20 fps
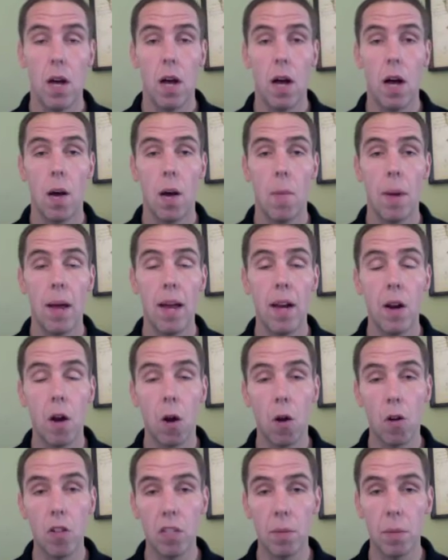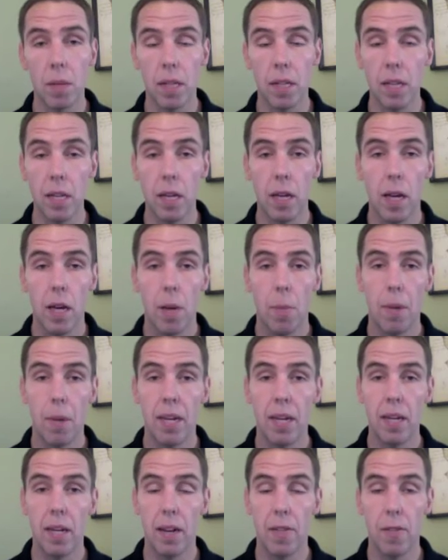And ultimately,
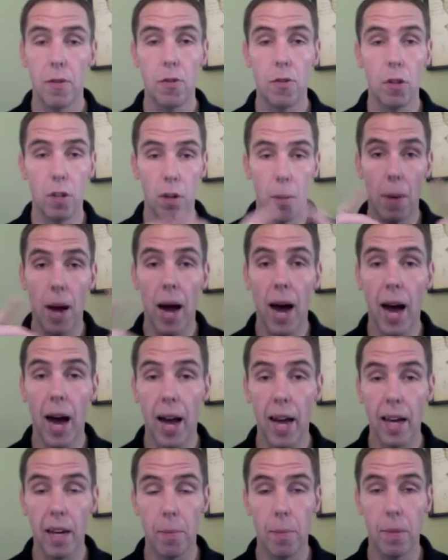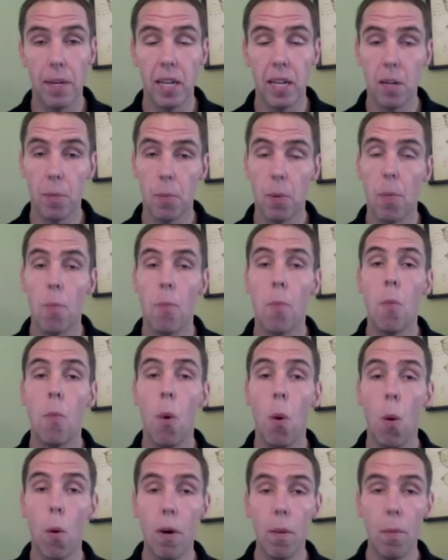if you took a pie, begin to put
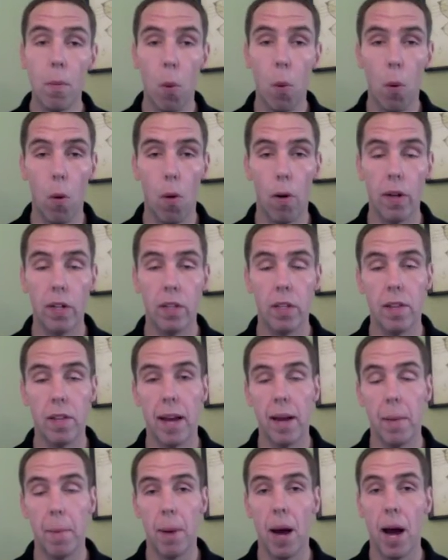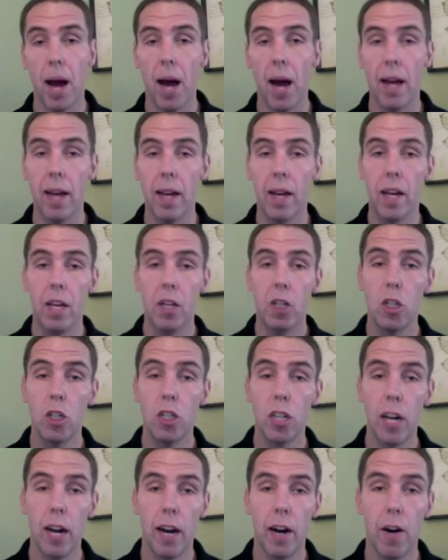more and more into that pie
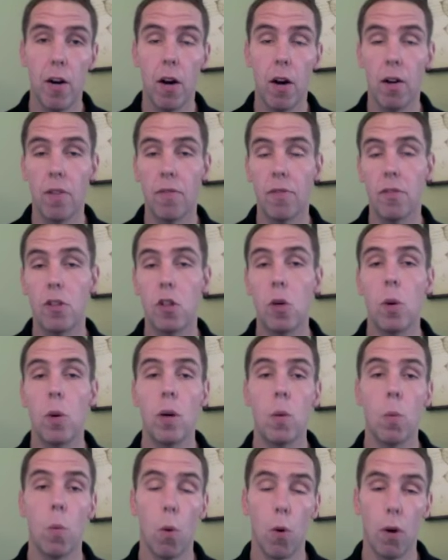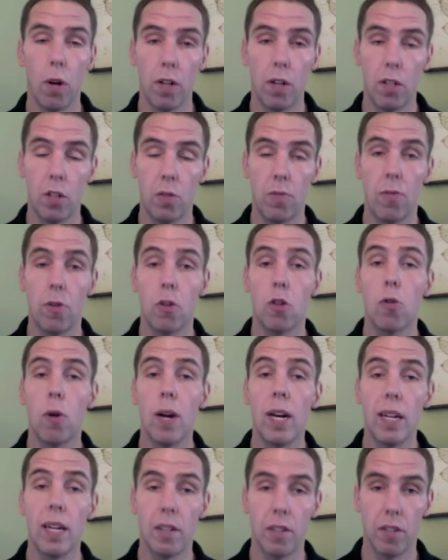share of doing work for
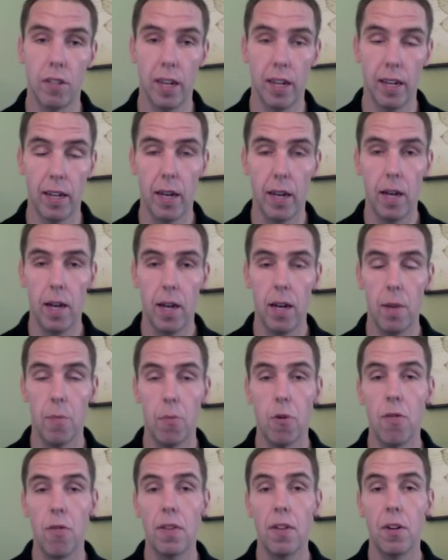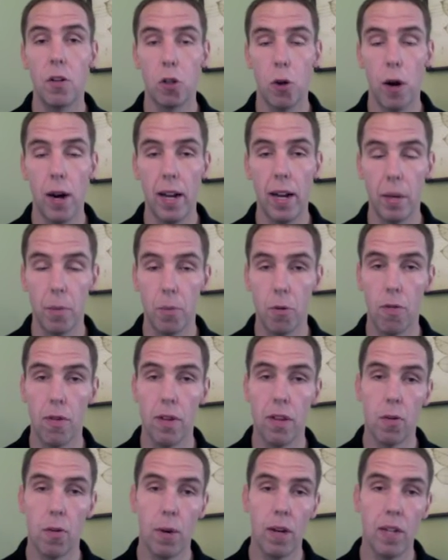training's sake, improving their training, improving
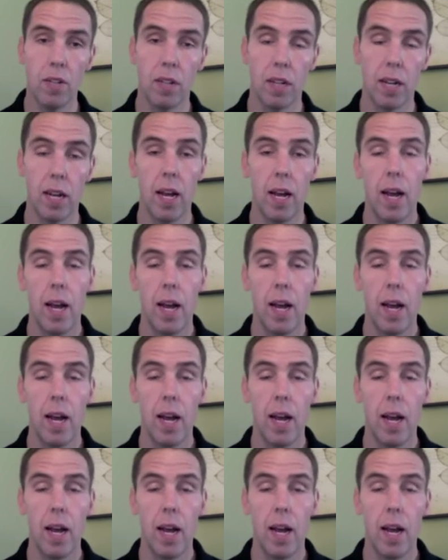their racing.